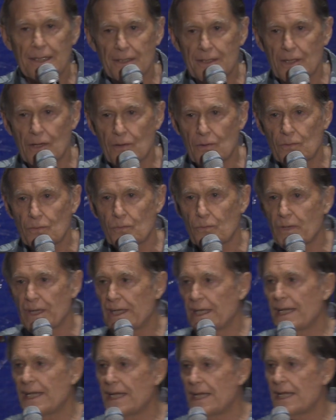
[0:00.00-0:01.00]
don't
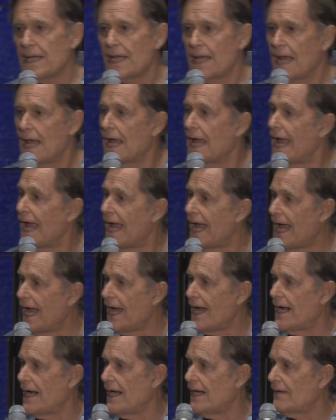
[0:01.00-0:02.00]
really
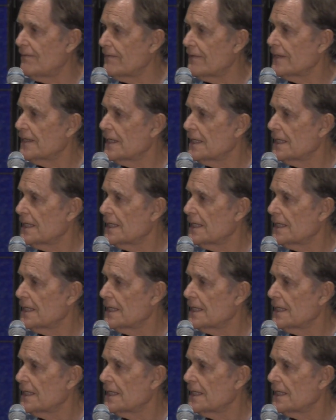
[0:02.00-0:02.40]
have